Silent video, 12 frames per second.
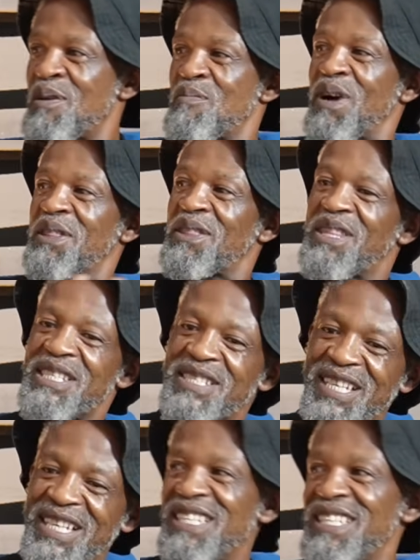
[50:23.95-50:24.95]
But this
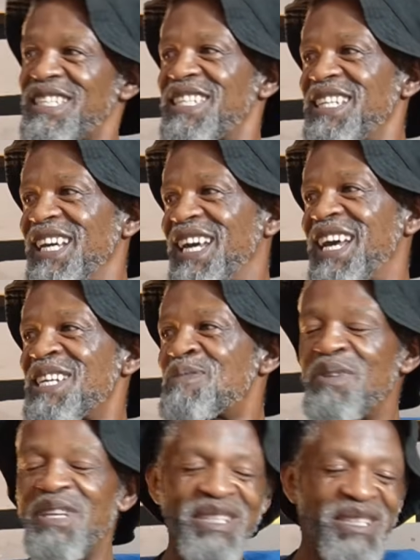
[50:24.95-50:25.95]
Trinity has
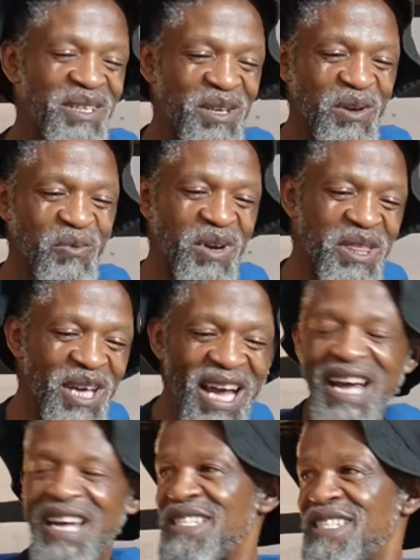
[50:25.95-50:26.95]
been with
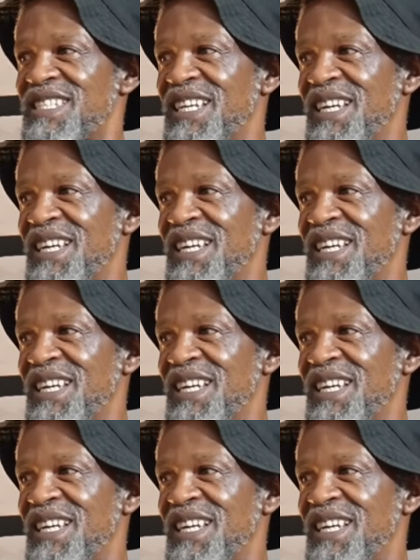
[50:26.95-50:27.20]
us